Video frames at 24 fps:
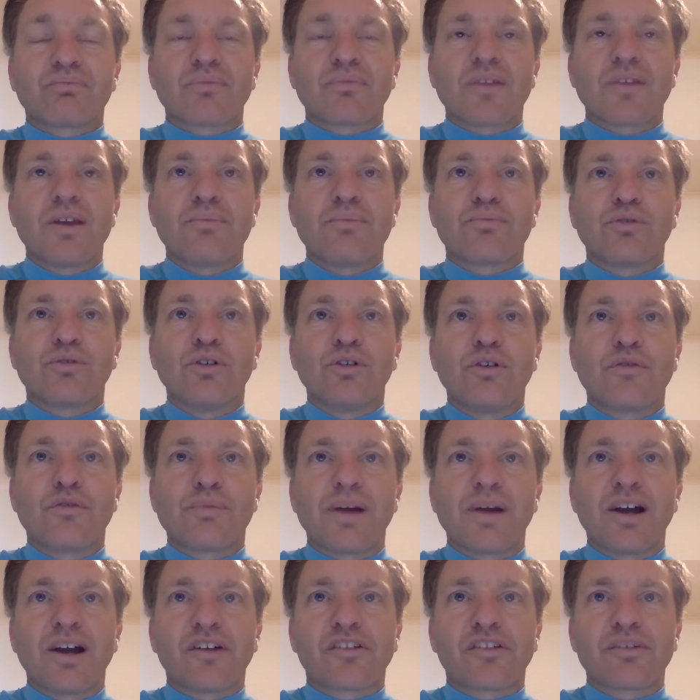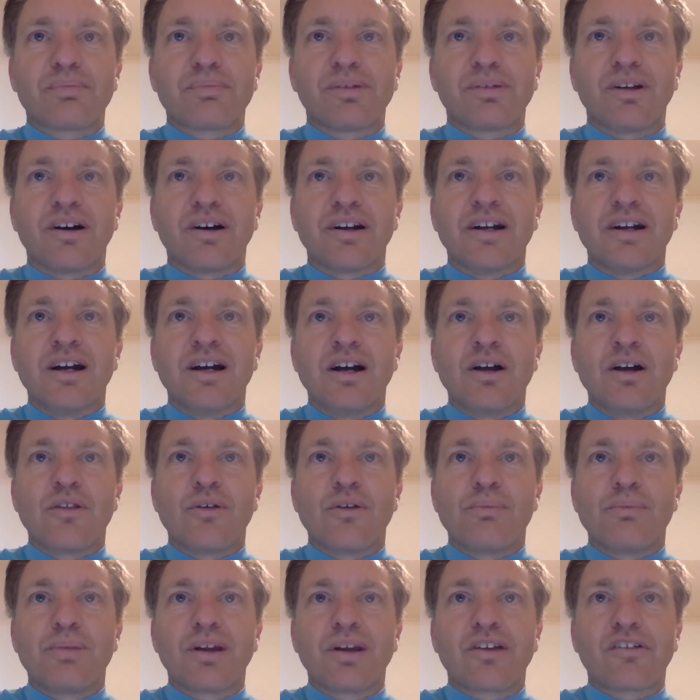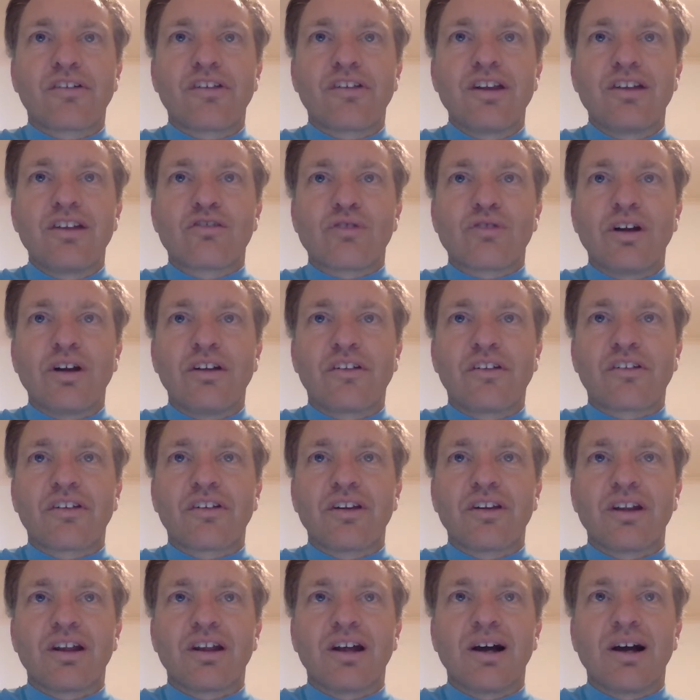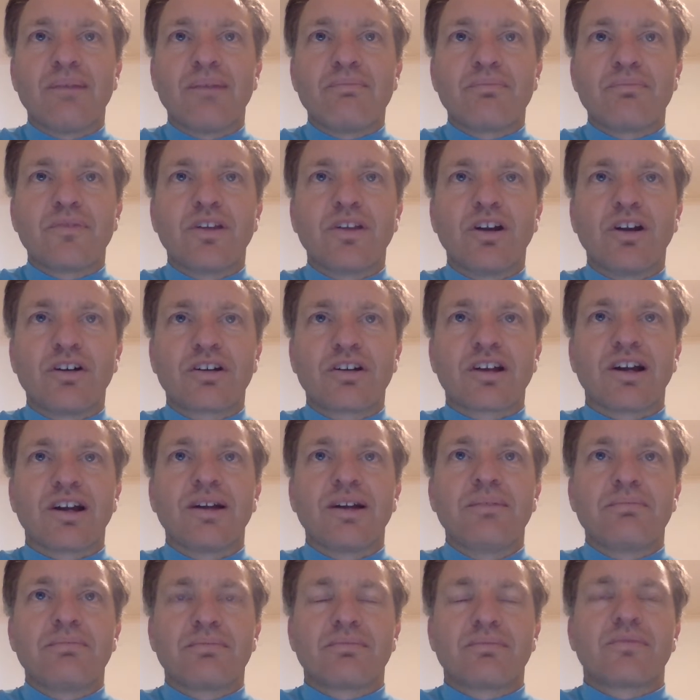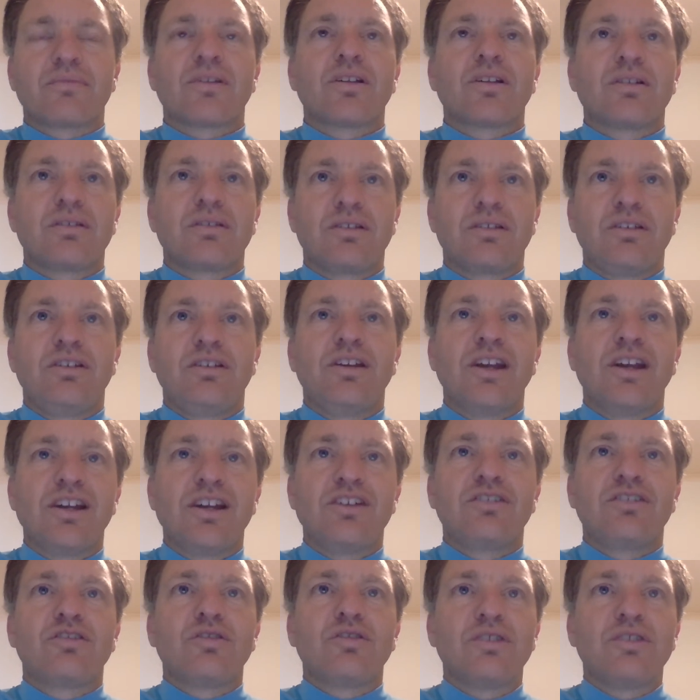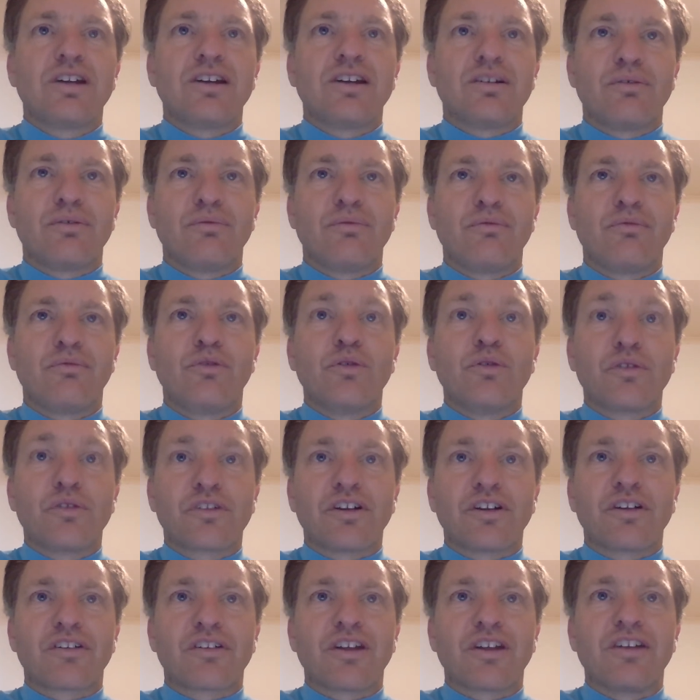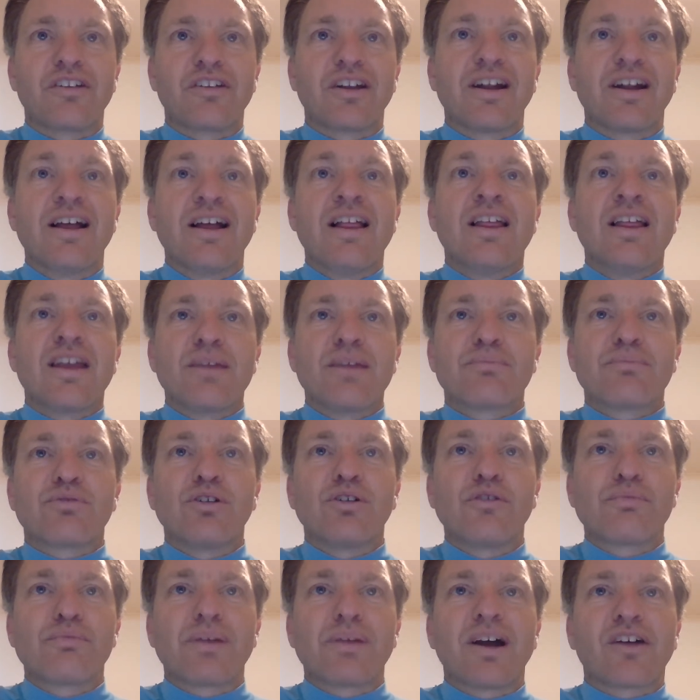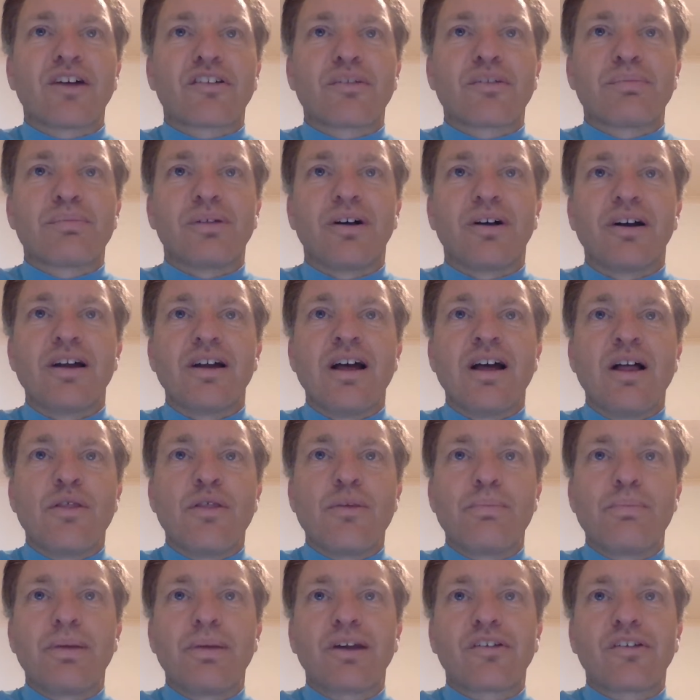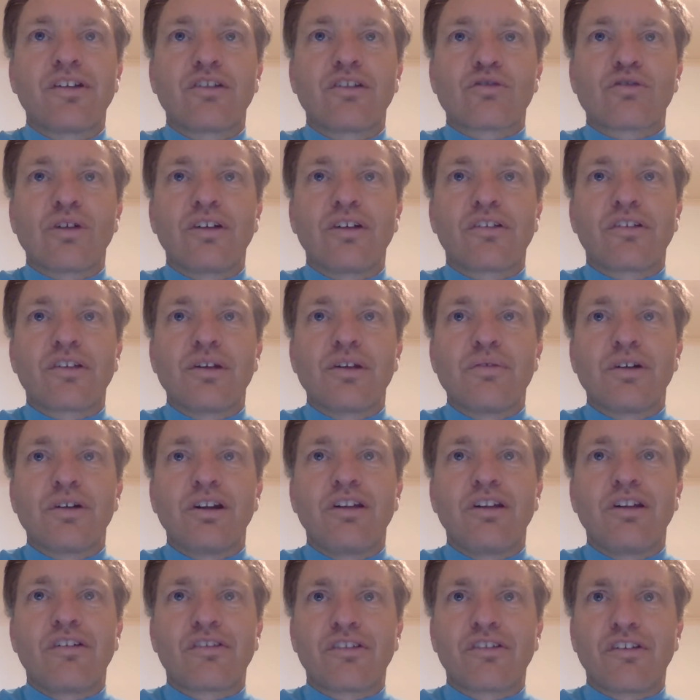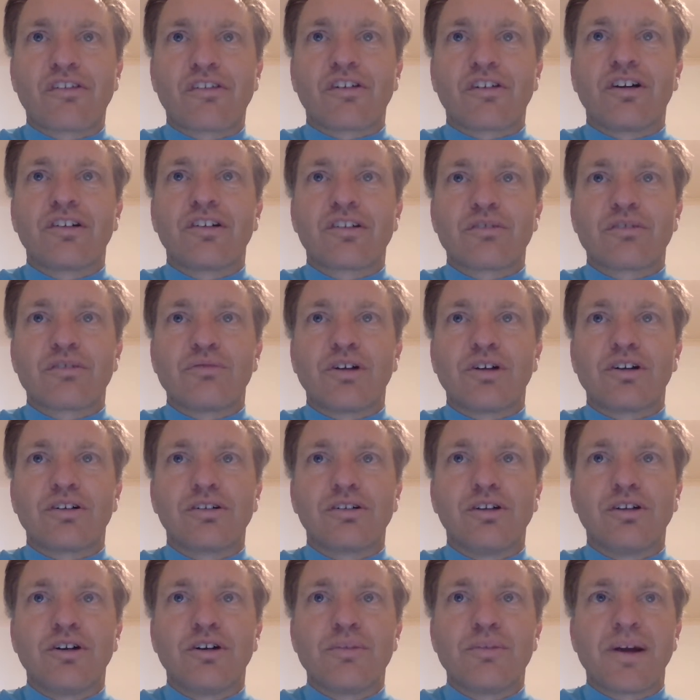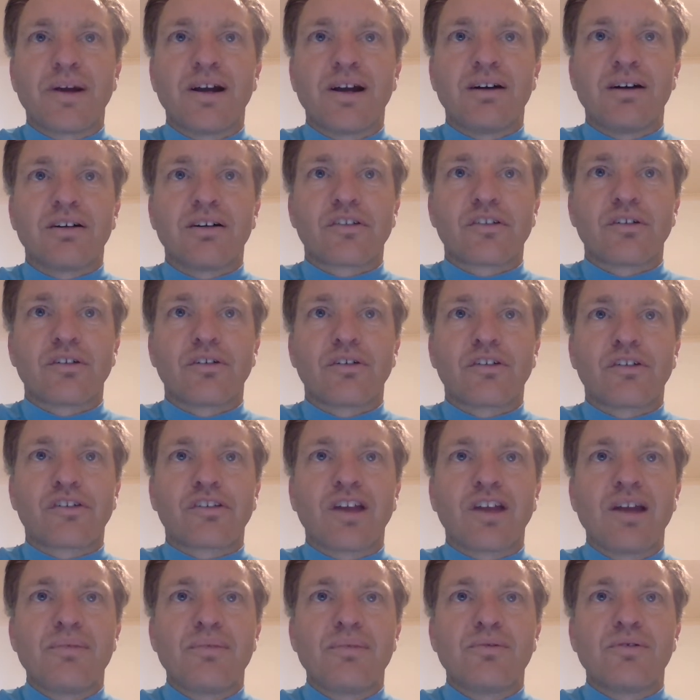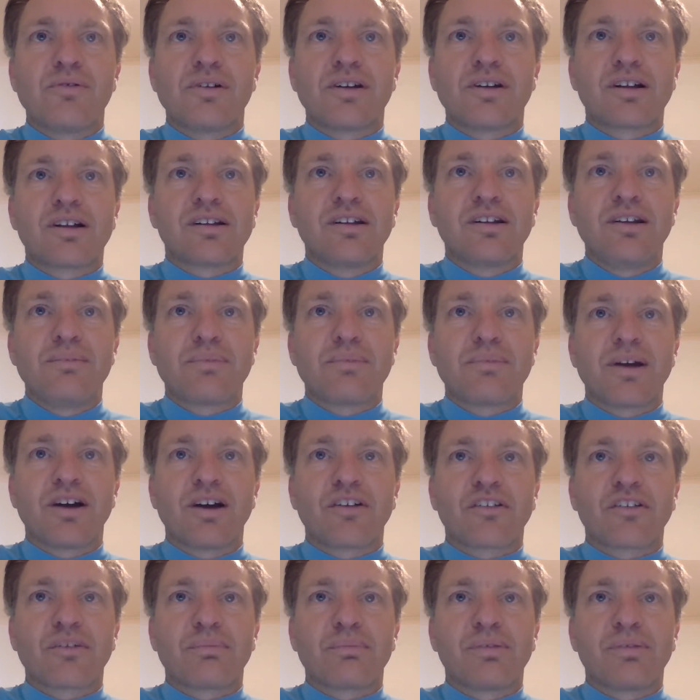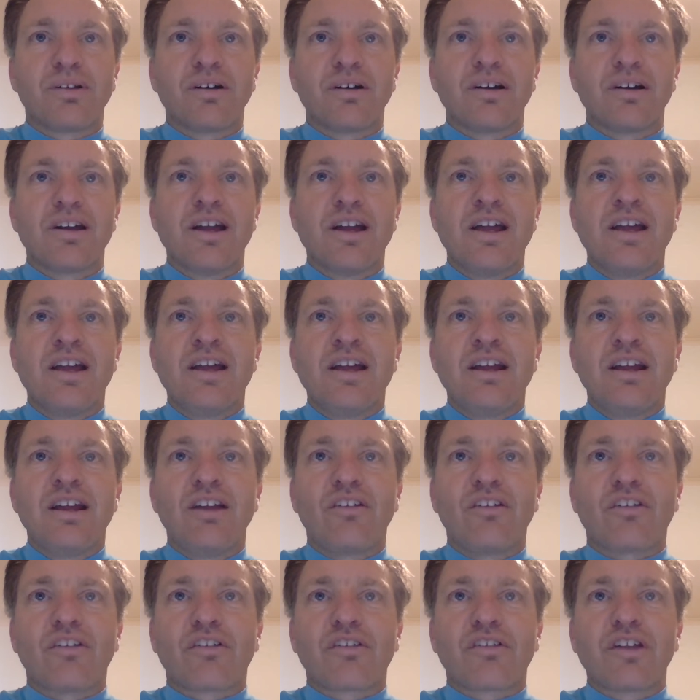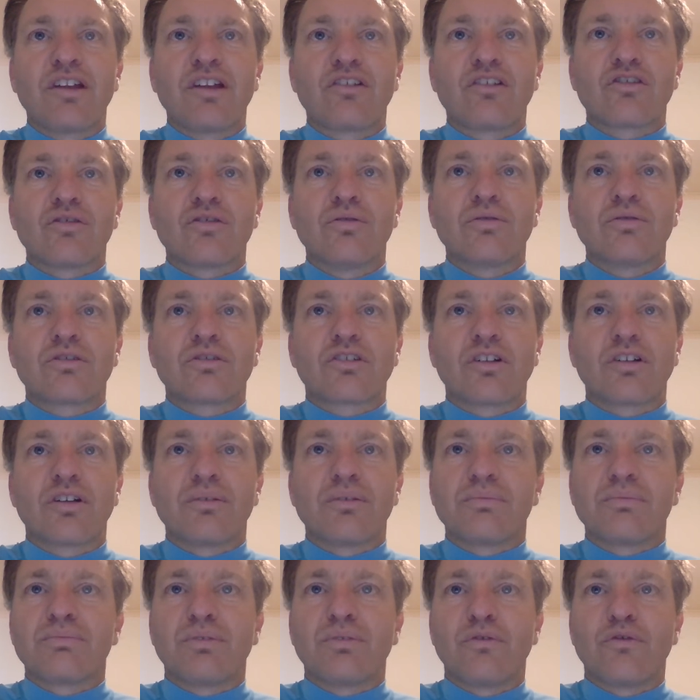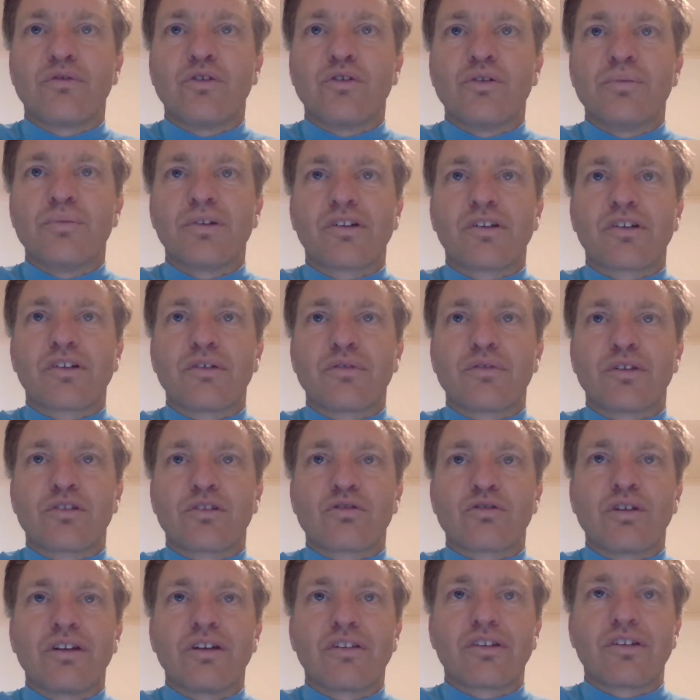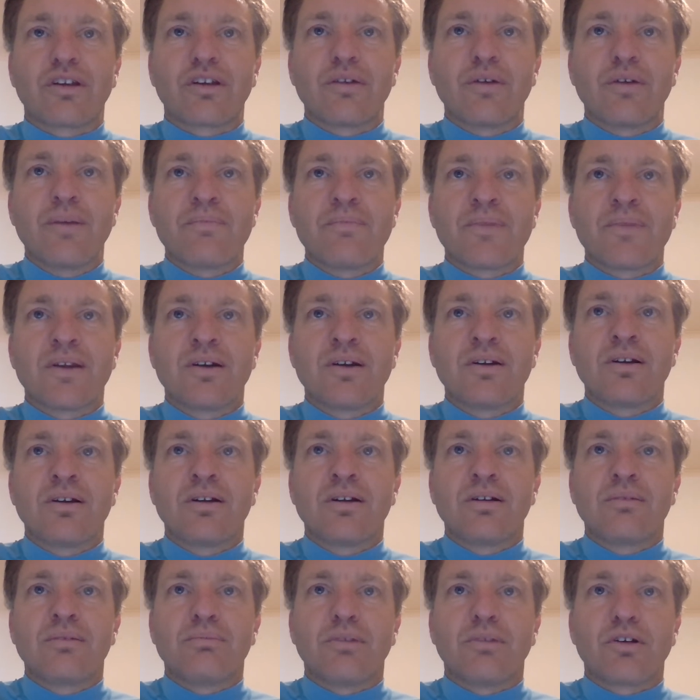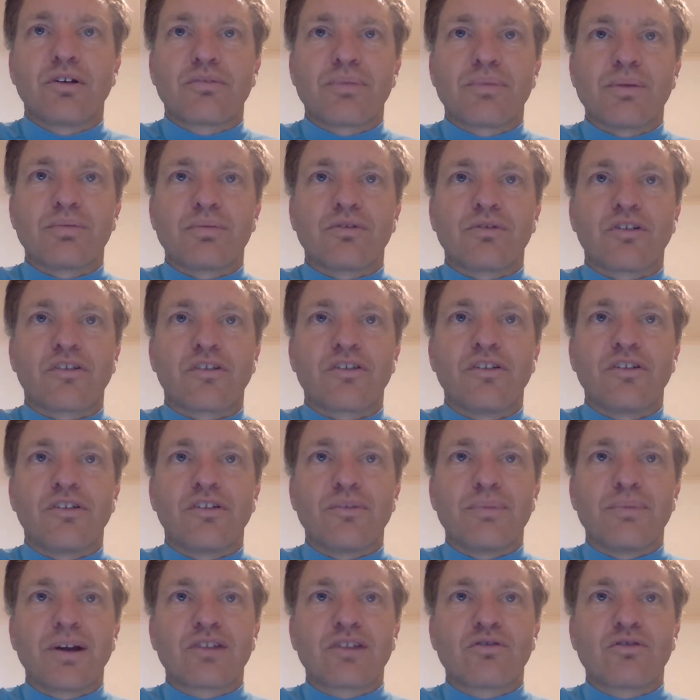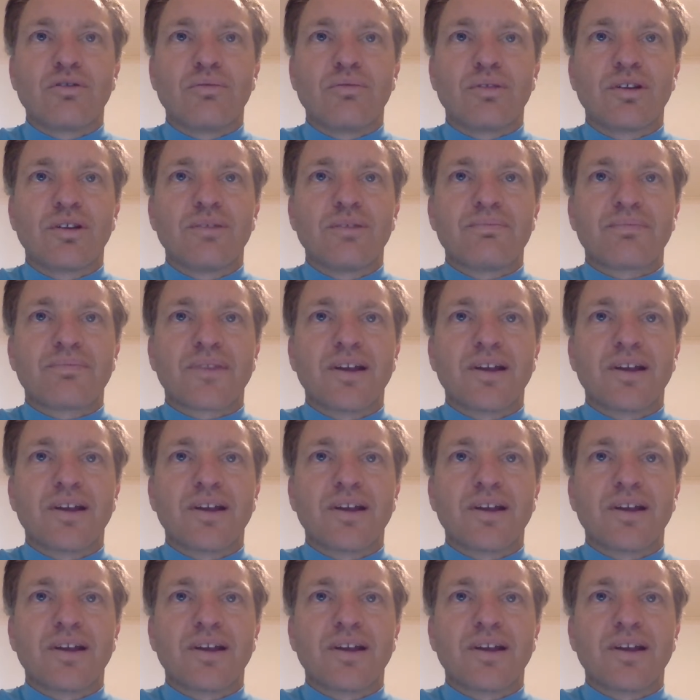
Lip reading: Improve power supply. The Pixie okay, yeah, you do need a full-size antenna. Improve power supply. The Pixie transceiver is designed to run on low power, so stable and clean power supply is essential to the performance of the transceiver. Most people just use a battery with it.